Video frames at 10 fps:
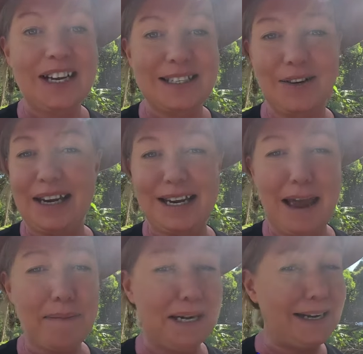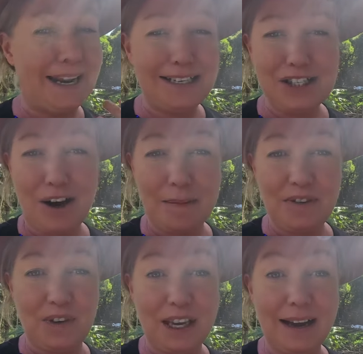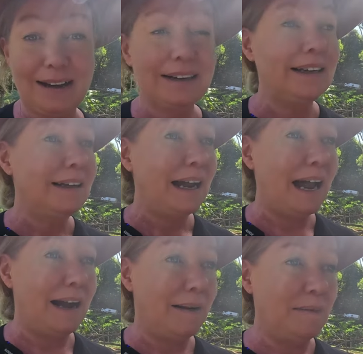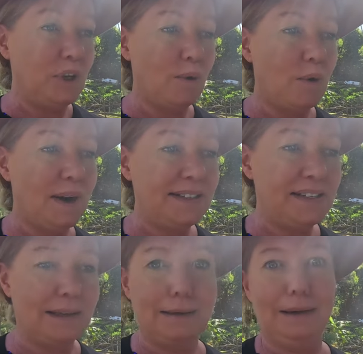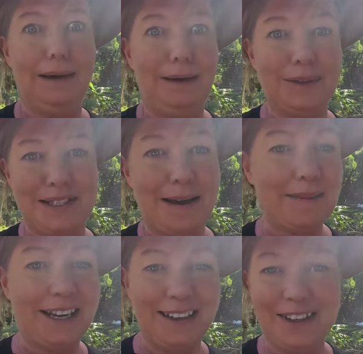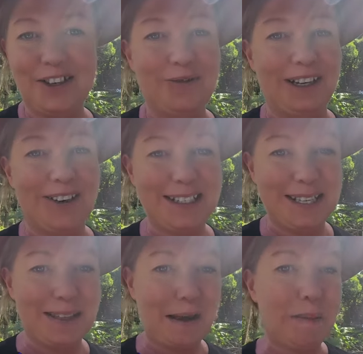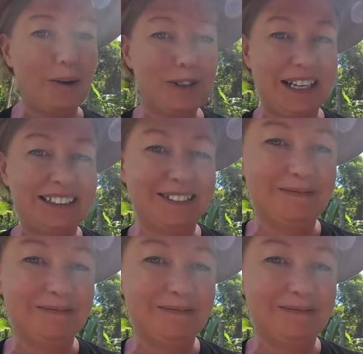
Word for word: So it can happen at any time of year. Um, you always think, oh, what's happening? And then you realize that they're molting.